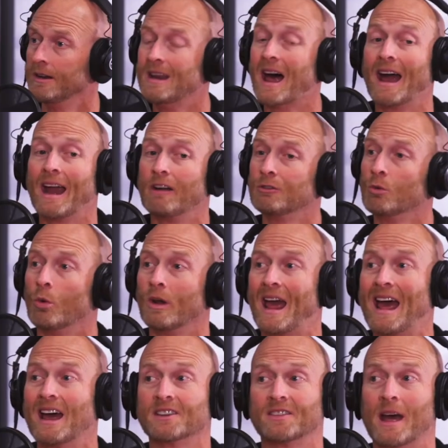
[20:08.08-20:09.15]
Not everyone
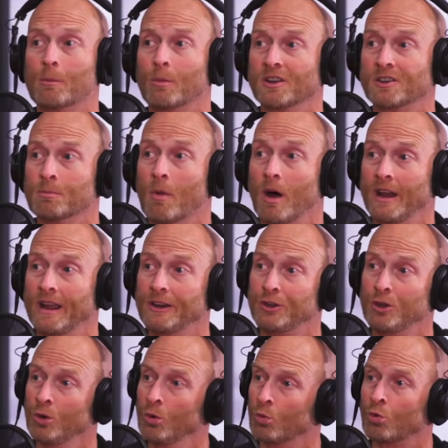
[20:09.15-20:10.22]
has that much money
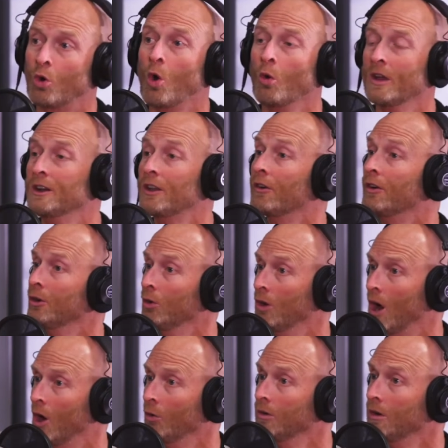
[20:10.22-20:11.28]
to roll into their new
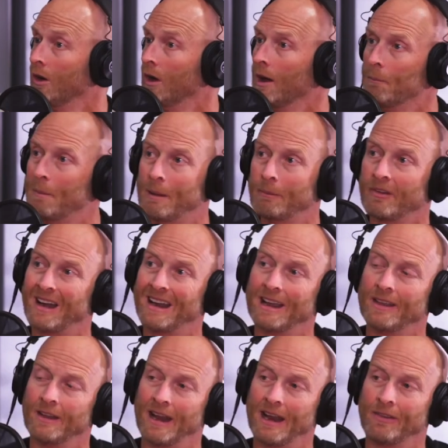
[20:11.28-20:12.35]
loan. Maybe they're
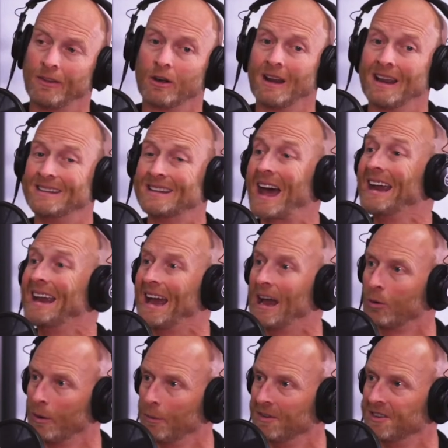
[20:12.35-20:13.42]
in a tight
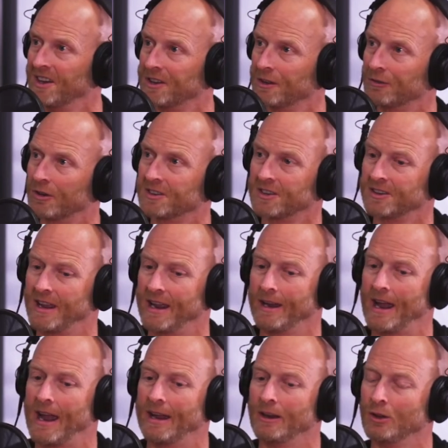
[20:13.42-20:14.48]
equity position versus
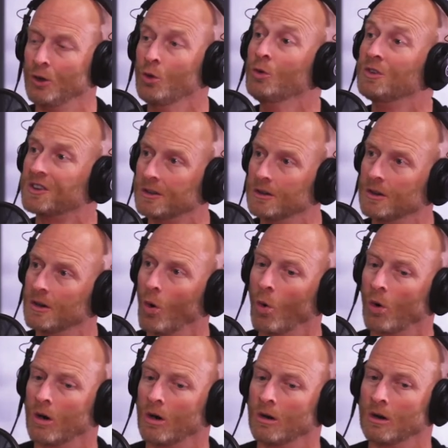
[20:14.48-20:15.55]
a loose
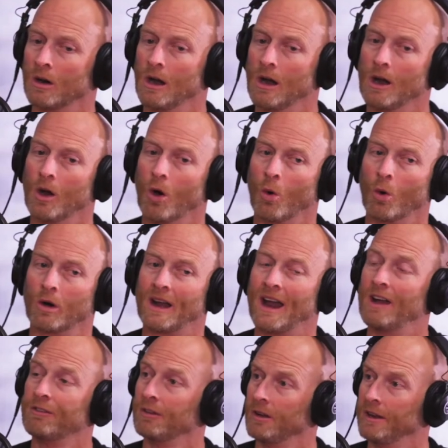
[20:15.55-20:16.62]
or
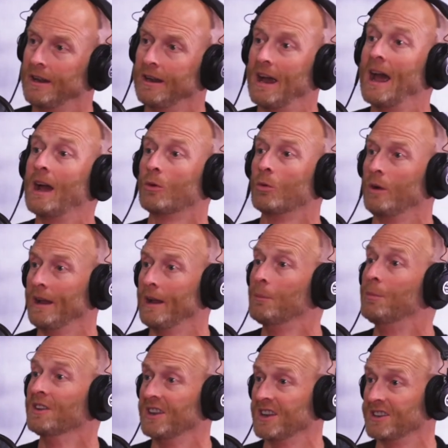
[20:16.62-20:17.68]
heavily equity
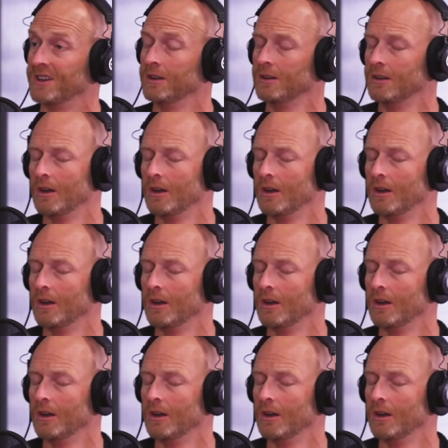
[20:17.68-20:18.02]
position.